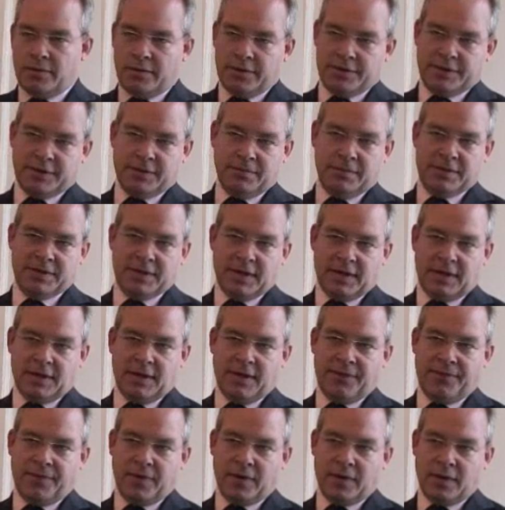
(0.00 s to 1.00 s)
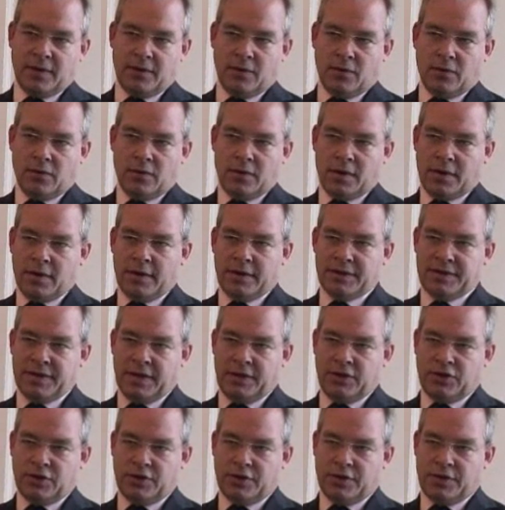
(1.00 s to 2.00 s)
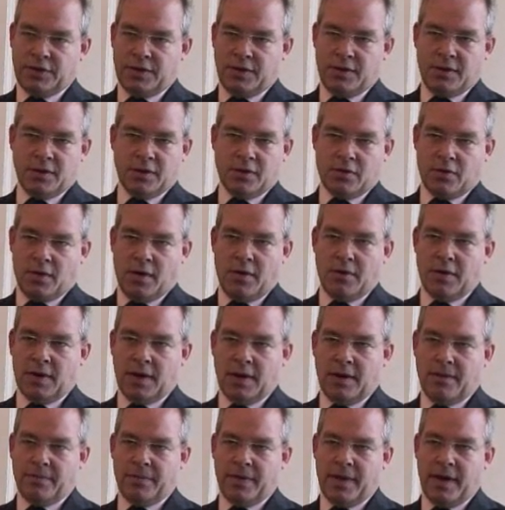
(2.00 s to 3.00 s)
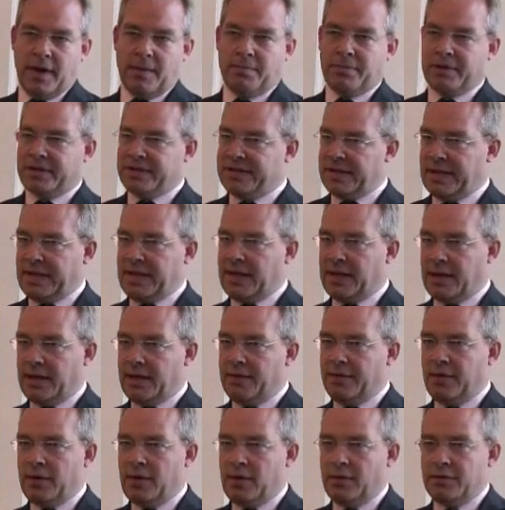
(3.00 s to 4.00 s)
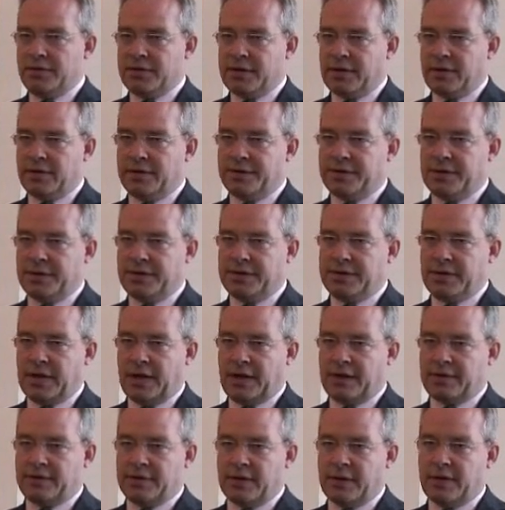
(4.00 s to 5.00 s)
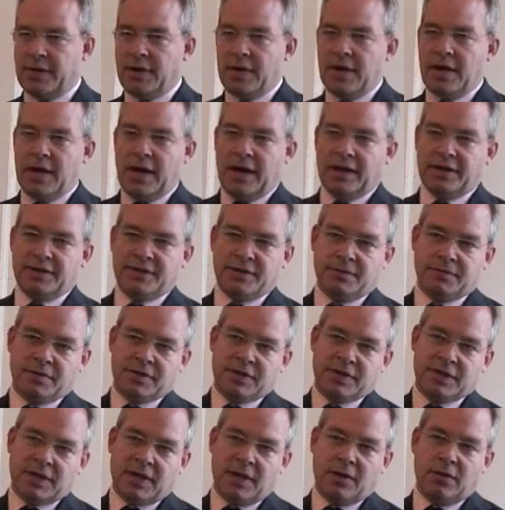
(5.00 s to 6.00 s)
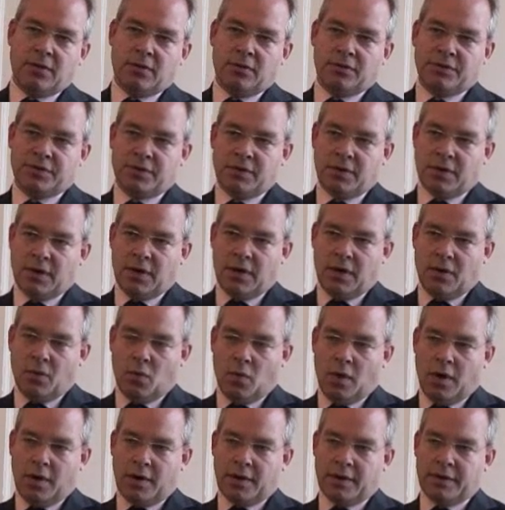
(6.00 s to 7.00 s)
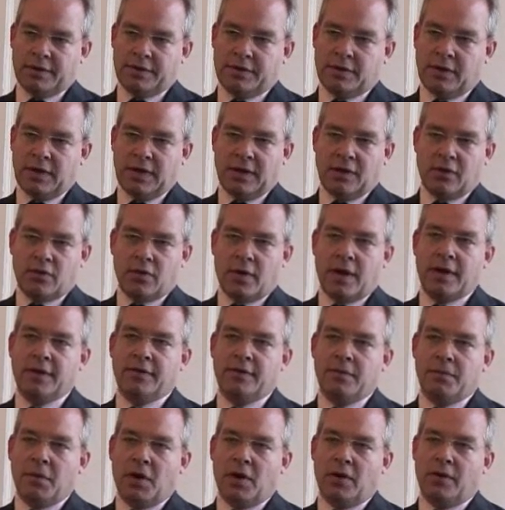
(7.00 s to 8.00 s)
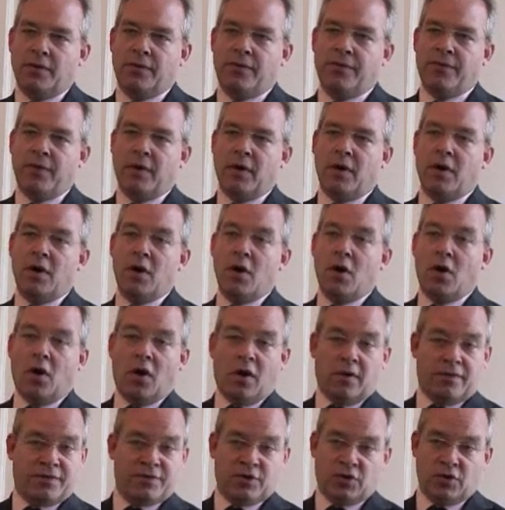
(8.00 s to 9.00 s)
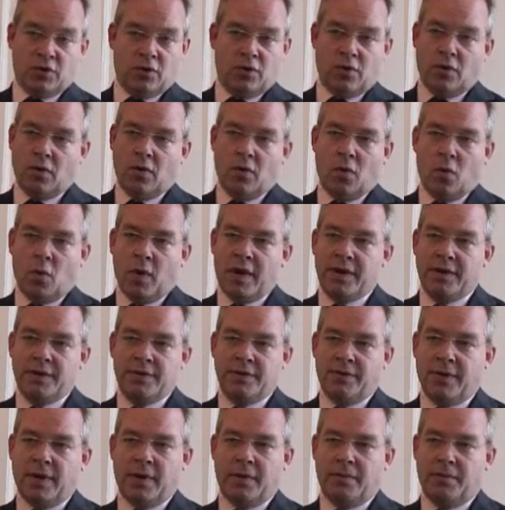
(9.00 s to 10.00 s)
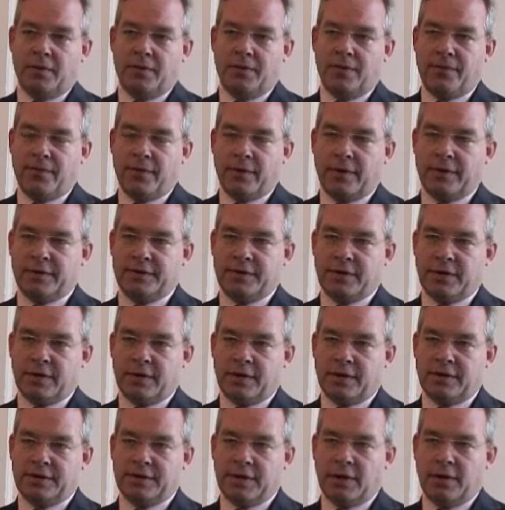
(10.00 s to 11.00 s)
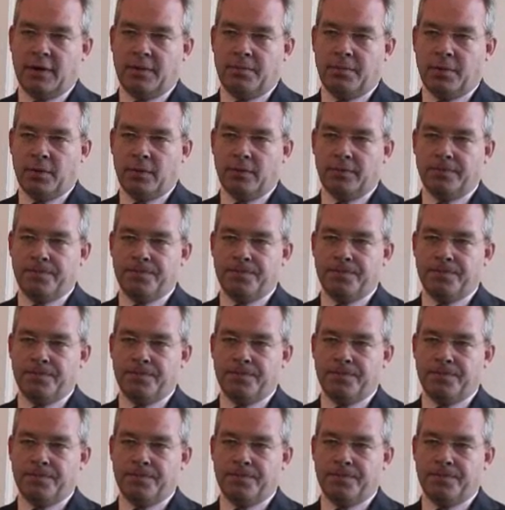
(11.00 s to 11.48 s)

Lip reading: are some significant organisations that are growing up there, particularly in the utilities sector, and some skilled workers in great demand for offshore wind development, for example.